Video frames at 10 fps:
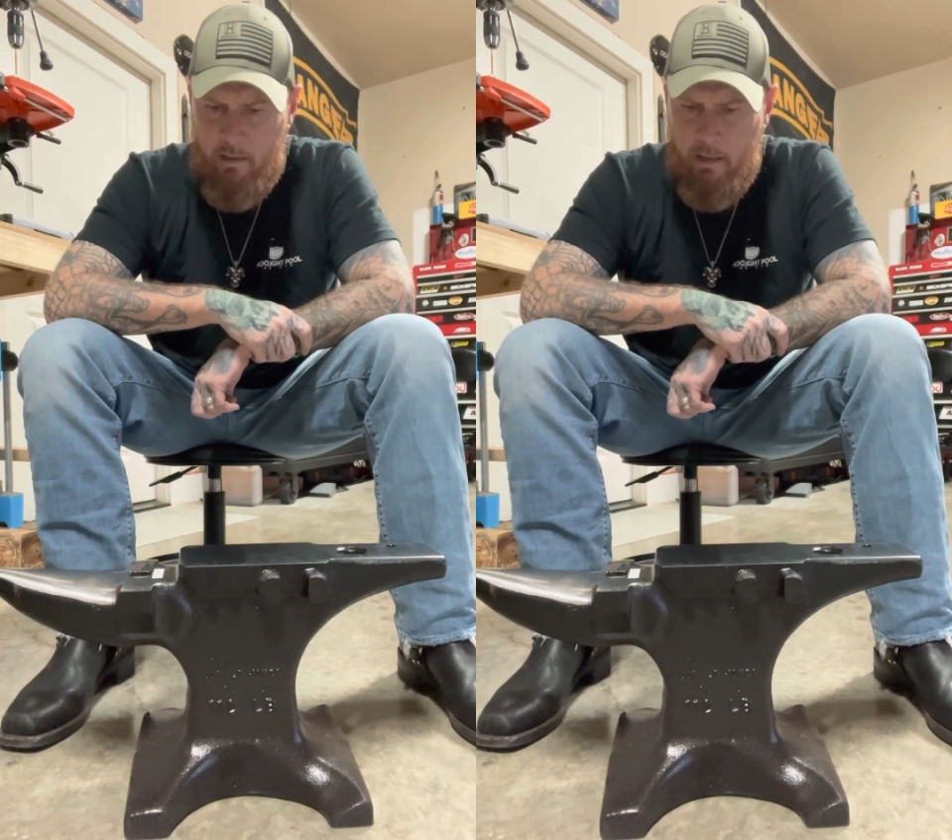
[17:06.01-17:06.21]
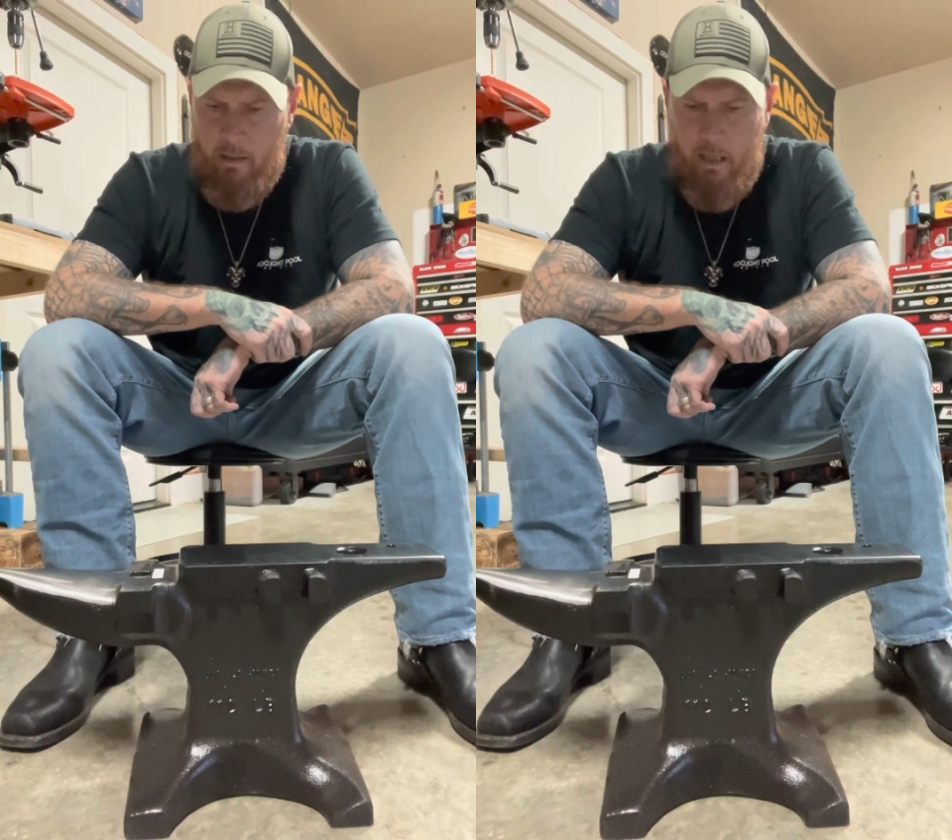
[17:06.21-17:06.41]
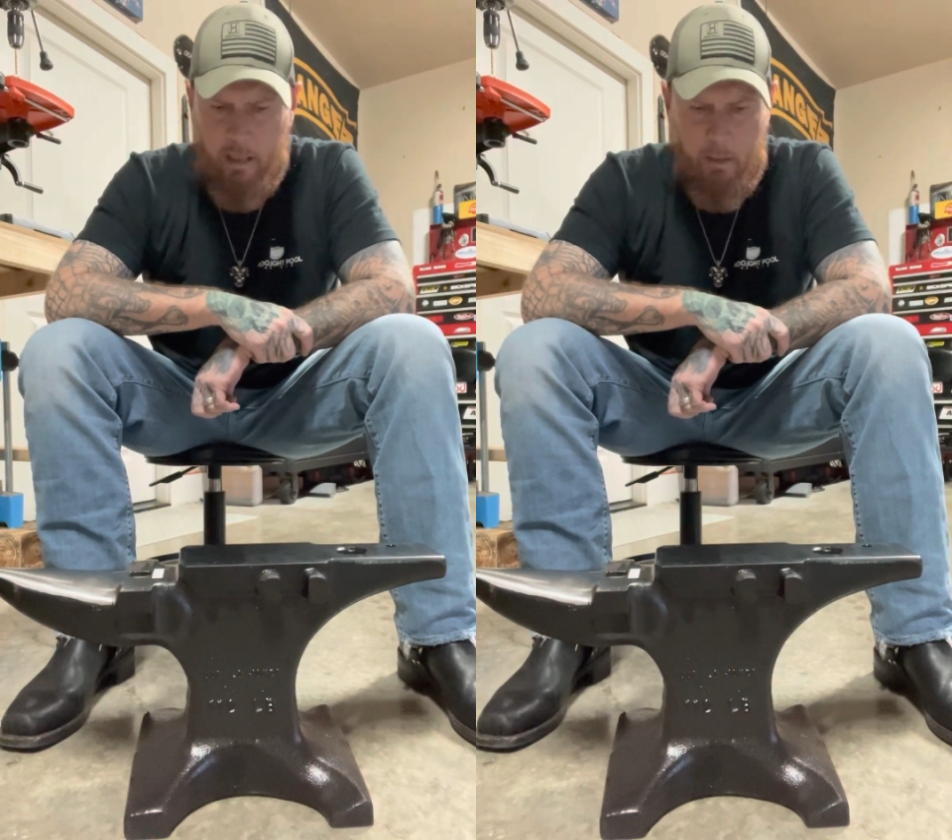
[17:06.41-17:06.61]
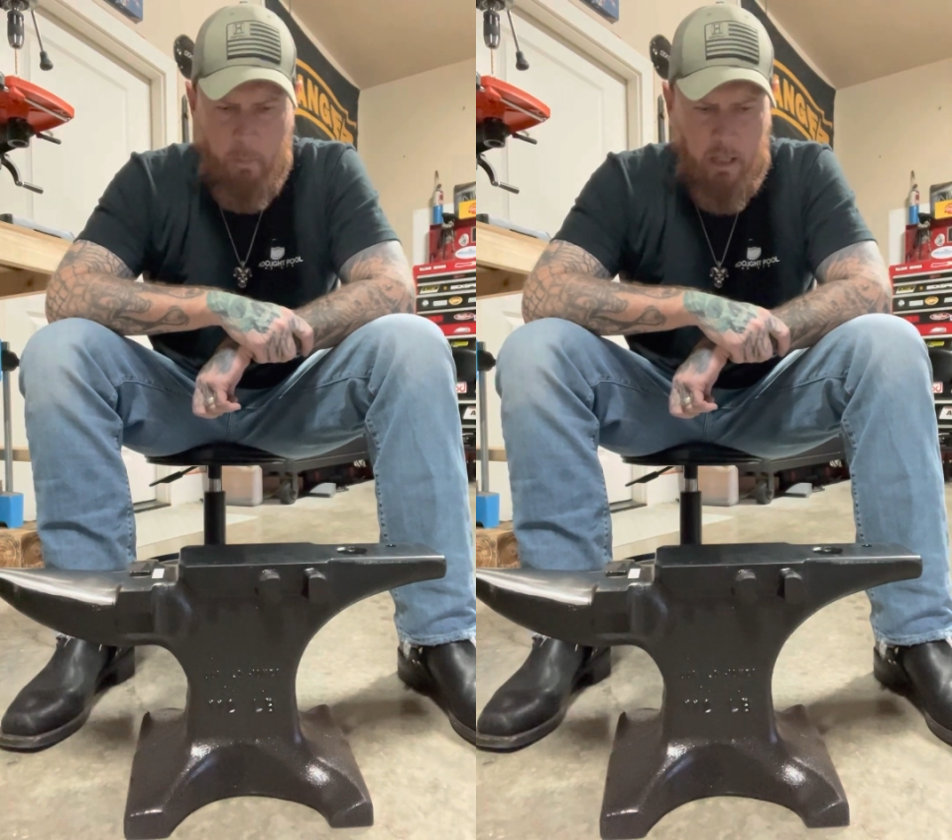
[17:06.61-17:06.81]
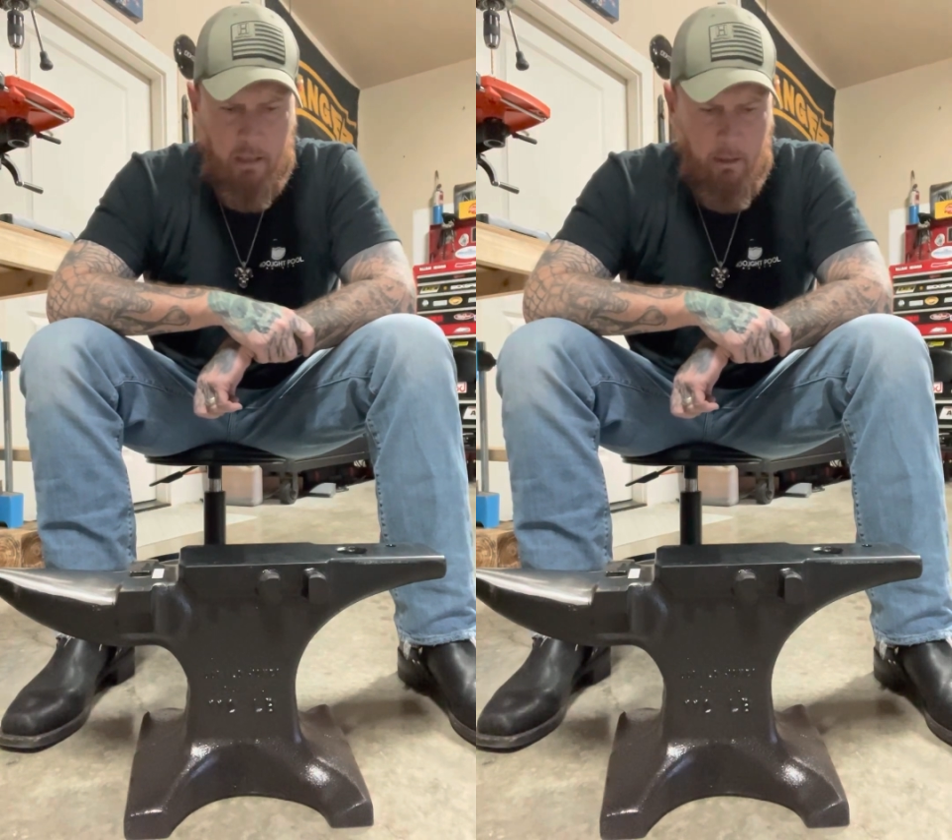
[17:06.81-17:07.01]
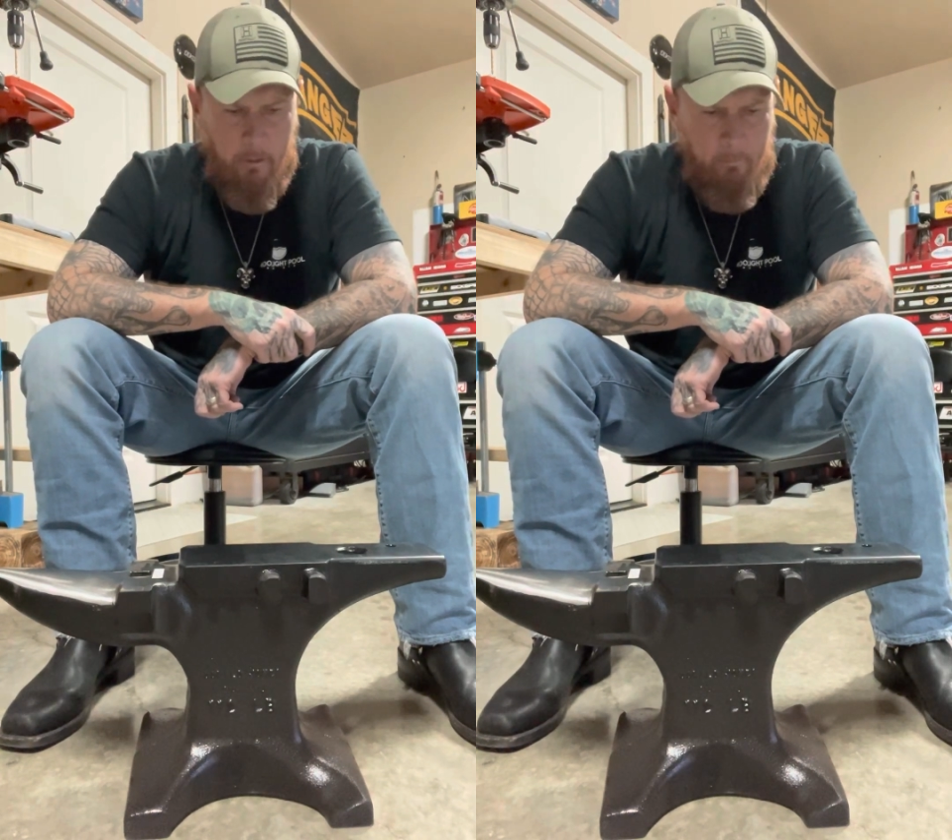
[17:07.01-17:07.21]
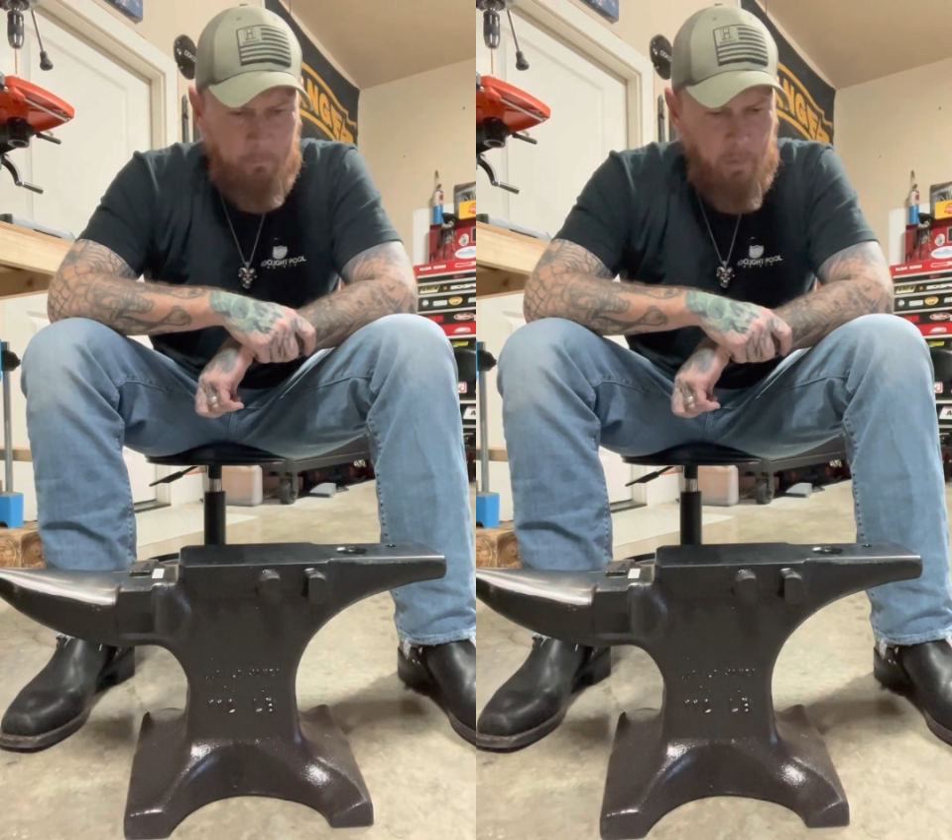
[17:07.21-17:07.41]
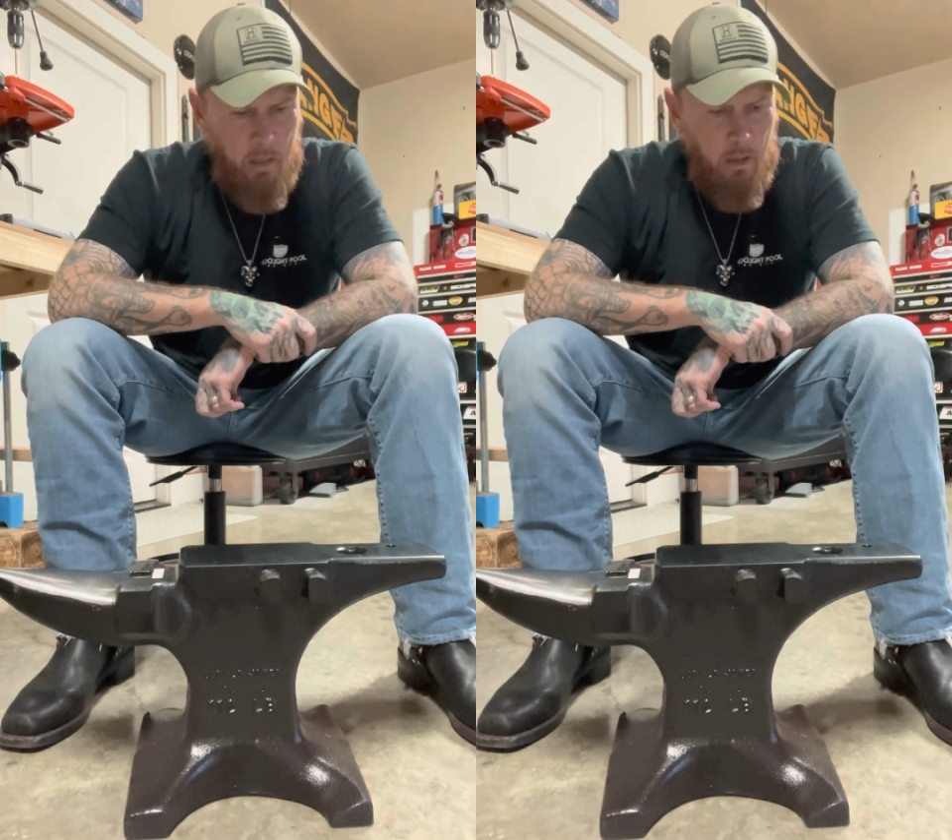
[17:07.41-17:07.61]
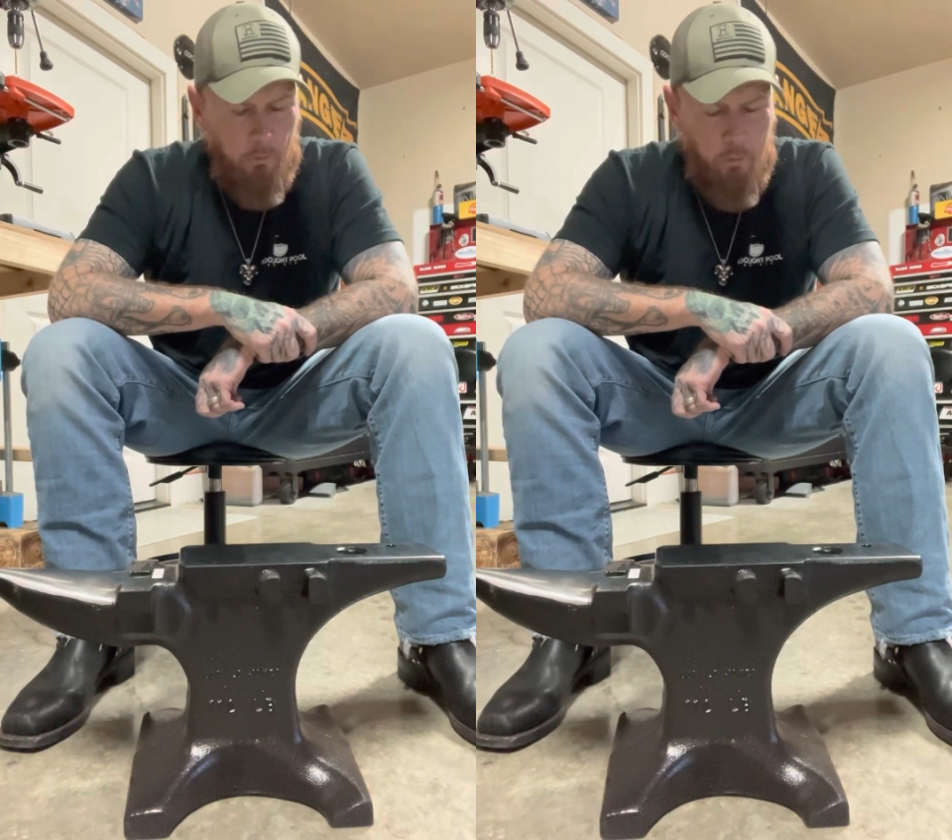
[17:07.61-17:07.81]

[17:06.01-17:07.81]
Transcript: I can make a